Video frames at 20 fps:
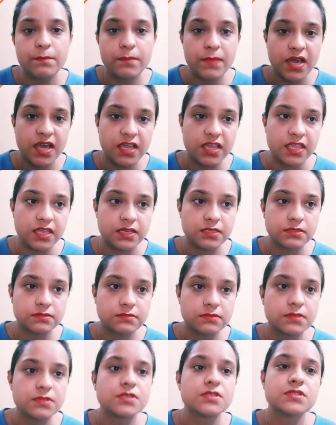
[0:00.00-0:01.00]
market.
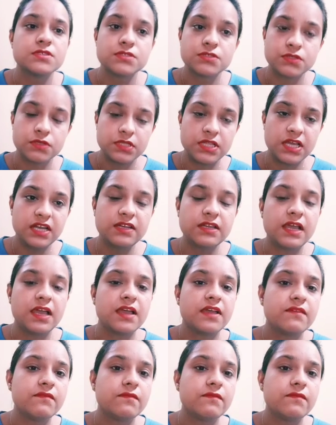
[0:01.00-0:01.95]
So that I have